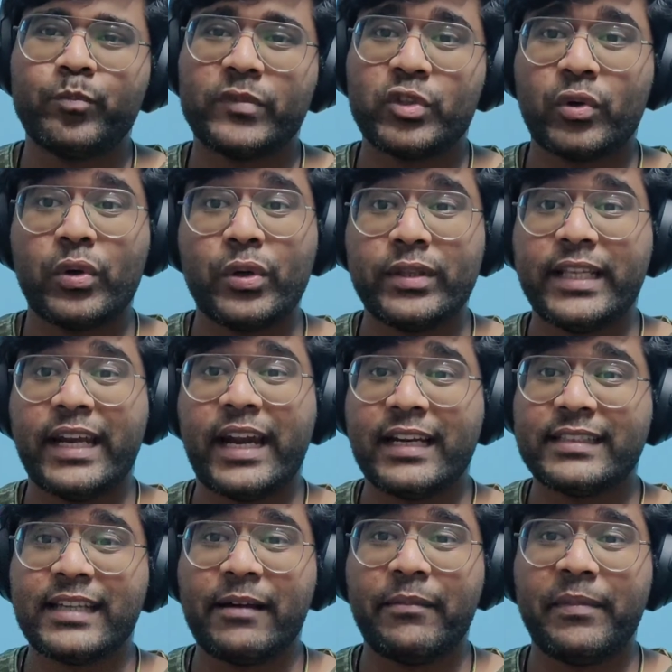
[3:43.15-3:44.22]
So there
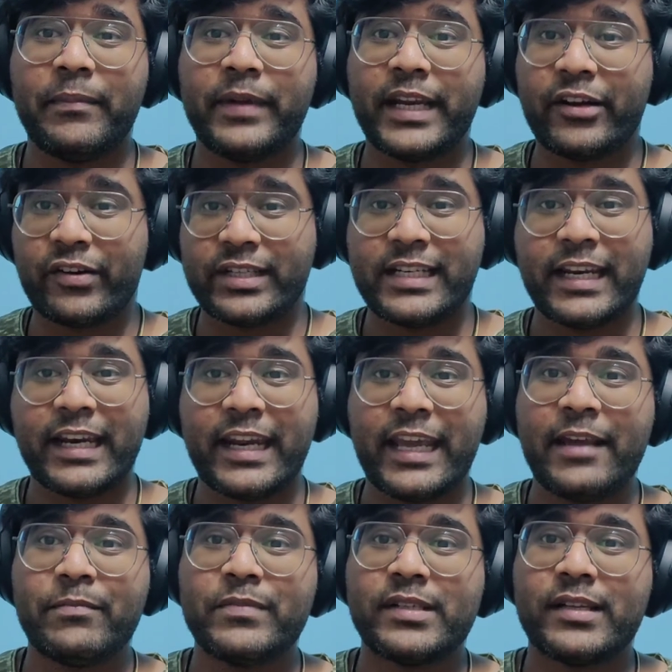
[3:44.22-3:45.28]
are some interesting
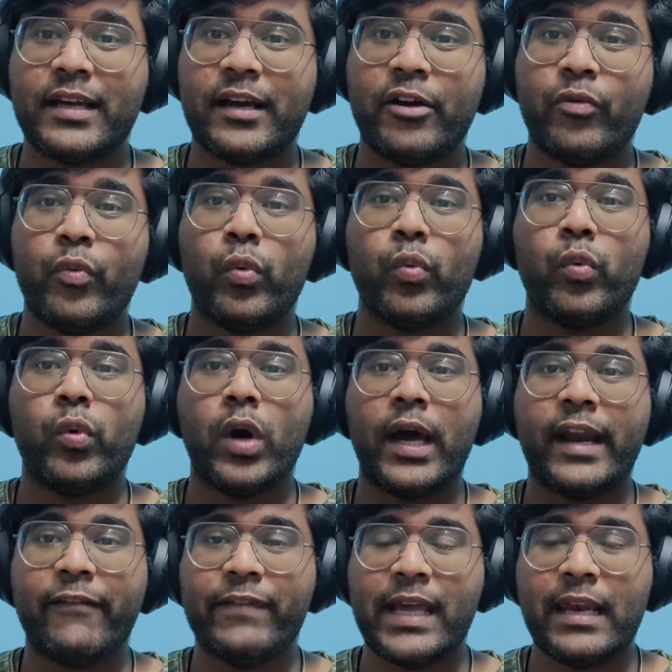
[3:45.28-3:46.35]
names who
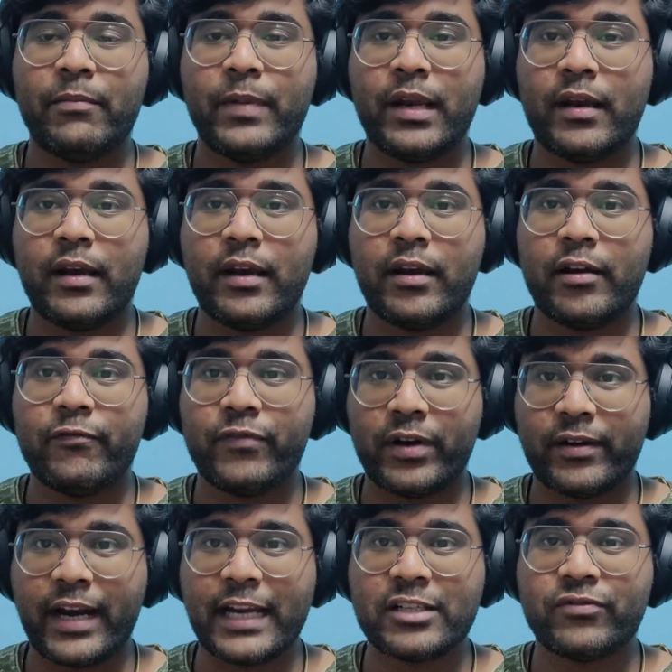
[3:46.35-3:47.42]
are available
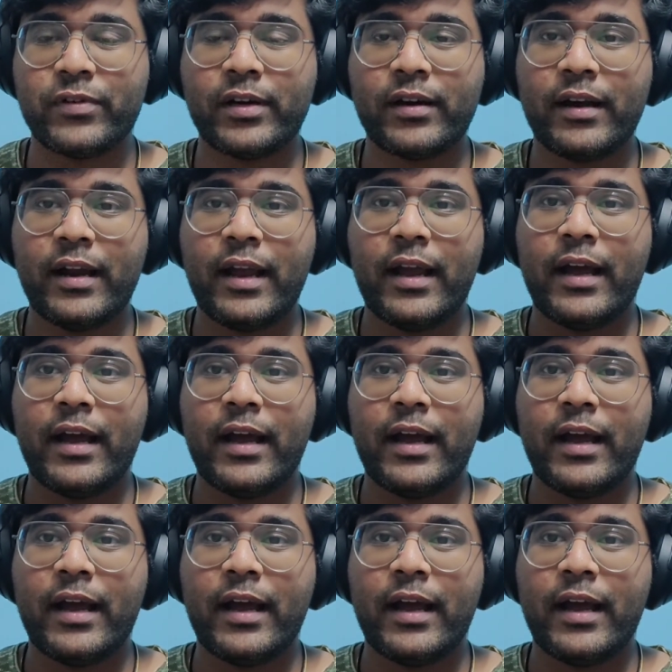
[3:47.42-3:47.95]
for transfer.